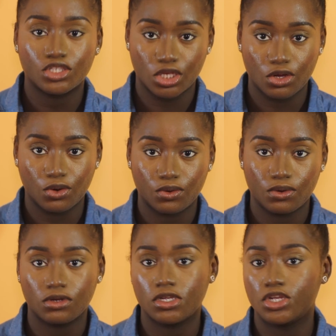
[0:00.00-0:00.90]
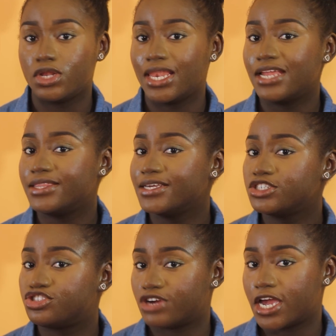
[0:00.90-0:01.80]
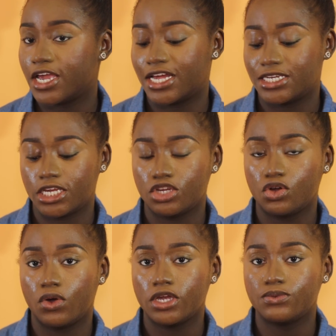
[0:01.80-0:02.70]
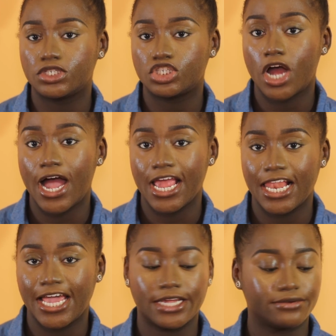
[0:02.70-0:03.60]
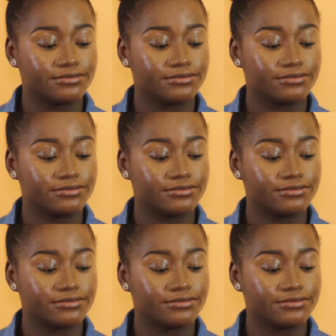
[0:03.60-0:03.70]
So you let this dry and then you go in with your highlight.